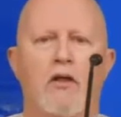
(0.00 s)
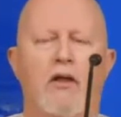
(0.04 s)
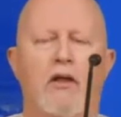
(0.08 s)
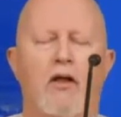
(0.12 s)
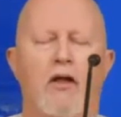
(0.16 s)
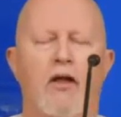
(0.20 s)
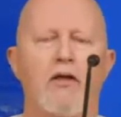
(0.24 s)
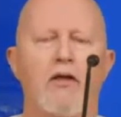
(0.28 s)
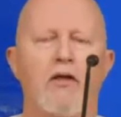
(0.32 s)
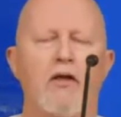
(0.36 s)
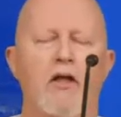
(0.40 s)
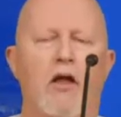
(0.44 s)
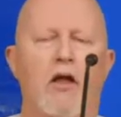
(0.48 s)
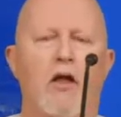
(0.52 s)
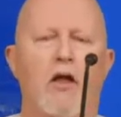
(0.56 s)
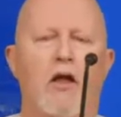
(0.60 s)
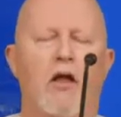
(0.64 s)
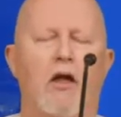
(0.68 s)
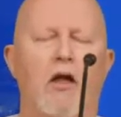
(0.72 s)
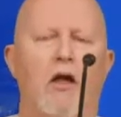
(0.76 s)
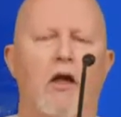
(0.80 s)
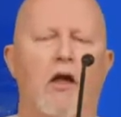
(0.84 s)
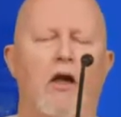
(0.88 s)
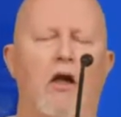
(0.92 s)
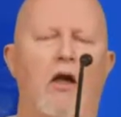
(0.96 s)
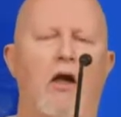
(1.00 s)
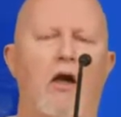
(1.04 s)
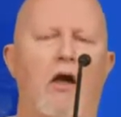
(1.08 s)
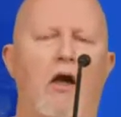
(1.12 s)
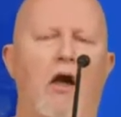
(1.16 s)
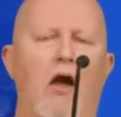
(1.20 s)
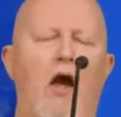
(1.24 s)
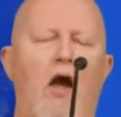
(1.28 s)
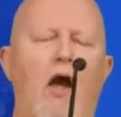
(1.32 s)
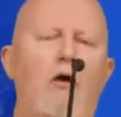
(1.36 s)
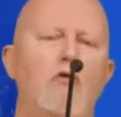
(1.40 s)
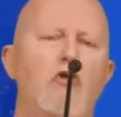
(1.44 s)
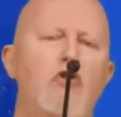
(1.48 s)
And
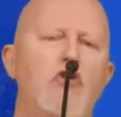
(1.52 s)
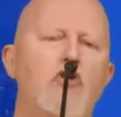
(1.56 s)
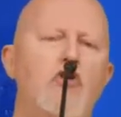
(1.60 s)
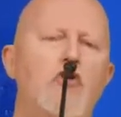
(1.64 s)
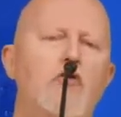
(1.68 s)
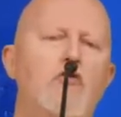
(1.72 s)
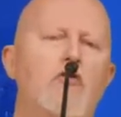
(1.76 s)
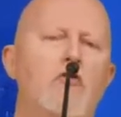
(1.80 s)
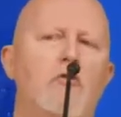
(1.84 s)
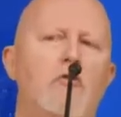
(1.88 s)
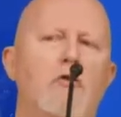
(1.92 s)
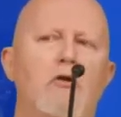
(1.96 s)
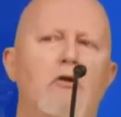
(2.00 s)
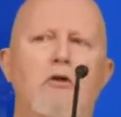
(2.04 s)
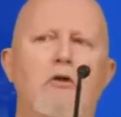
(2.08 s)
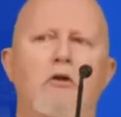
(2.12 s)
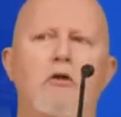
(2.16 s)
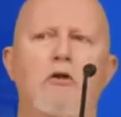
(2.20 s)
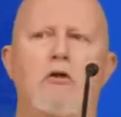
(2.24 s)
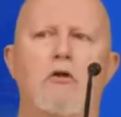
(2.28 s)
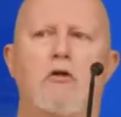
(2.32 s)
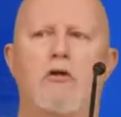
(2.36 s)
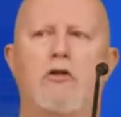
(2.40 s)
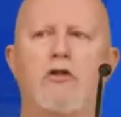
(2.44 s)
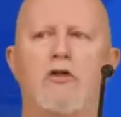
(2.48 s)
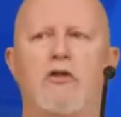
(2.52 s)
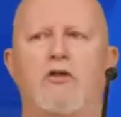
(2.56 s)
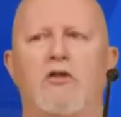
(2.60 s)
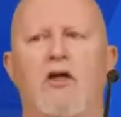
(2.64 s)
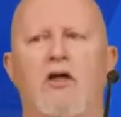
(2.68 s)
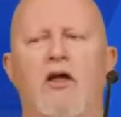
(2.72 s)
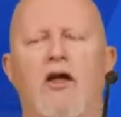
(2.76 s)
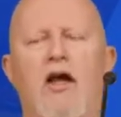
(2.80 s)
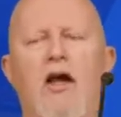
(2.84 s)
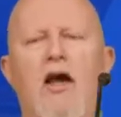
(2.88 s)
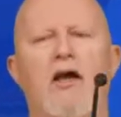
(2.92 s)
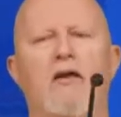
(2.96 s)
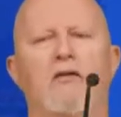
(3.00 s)
how should you look
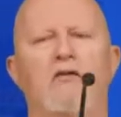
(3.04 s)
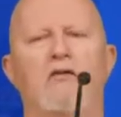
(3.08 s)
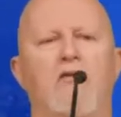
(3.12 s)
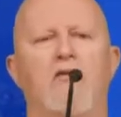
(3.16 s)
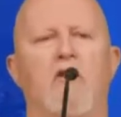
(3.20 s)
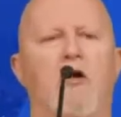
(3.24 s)
at